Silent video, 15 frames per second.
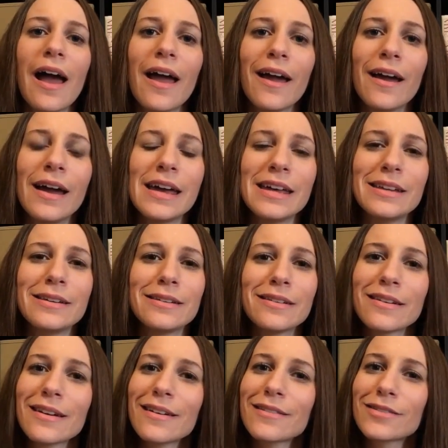And
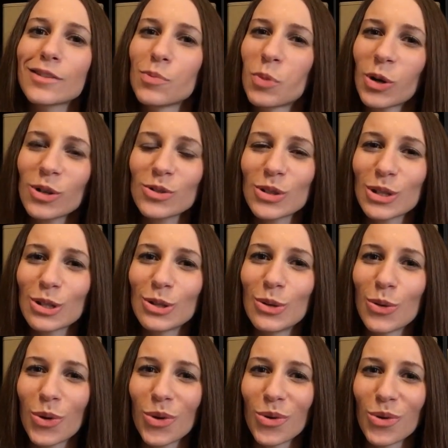the person
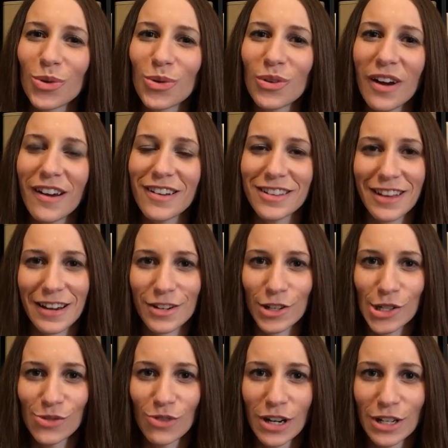who is
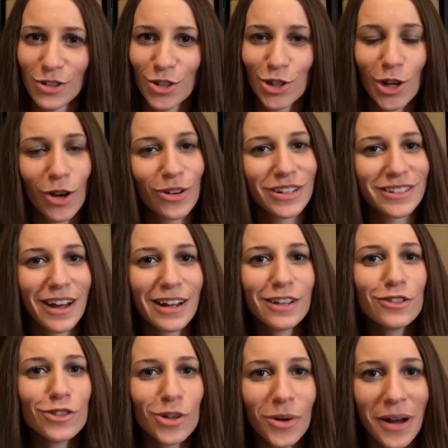actually running the show is
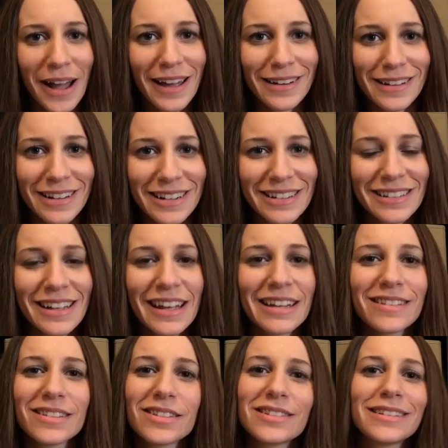not Joanna.
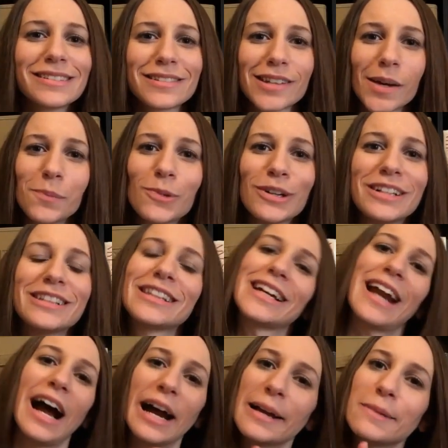It's someone
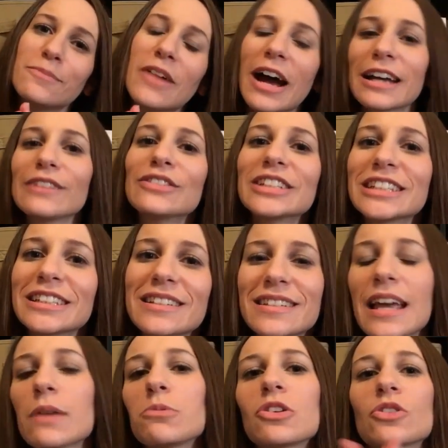that I am not even gonna
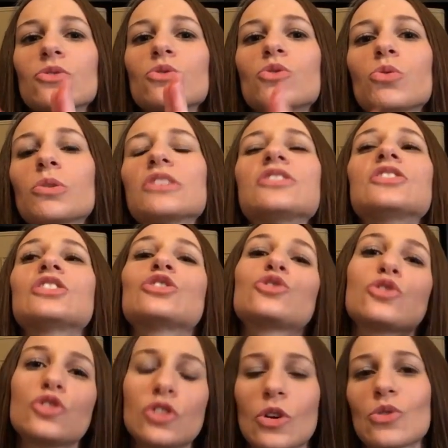say because the twist
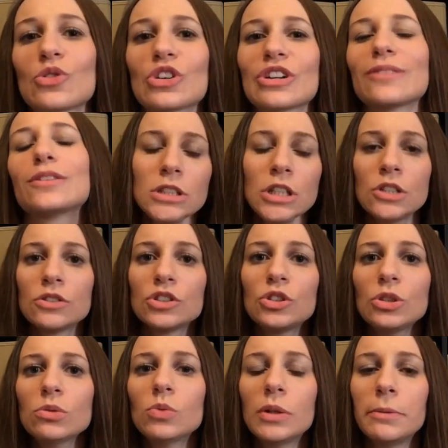is so good. The
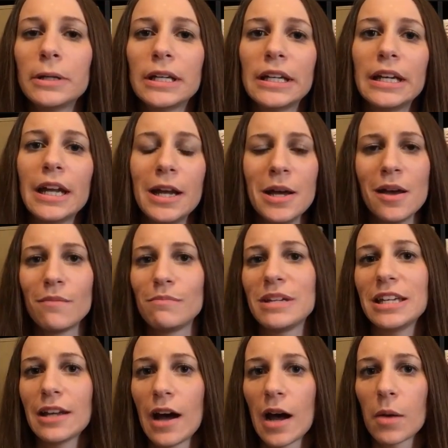two women
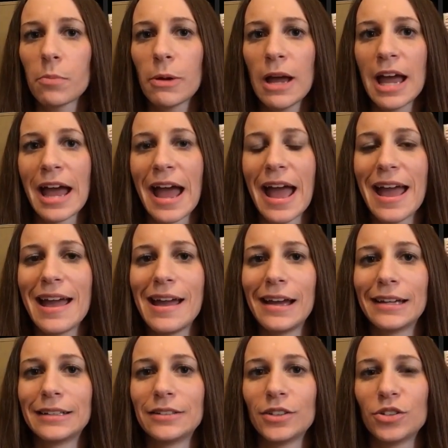meet up,
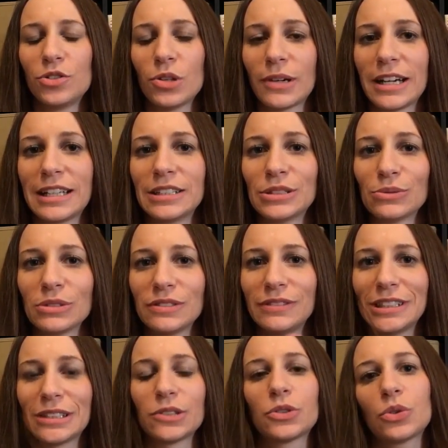and Joanna
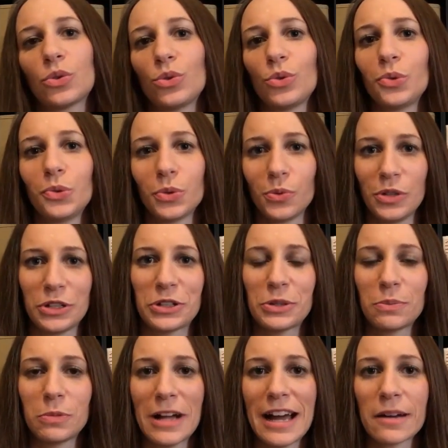reveals who the
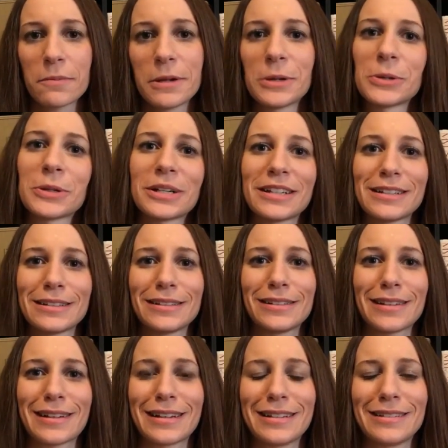real blackmailer
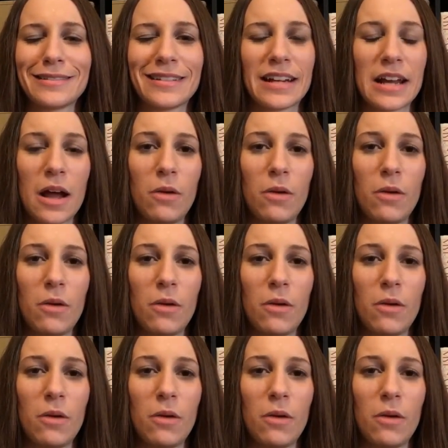is, and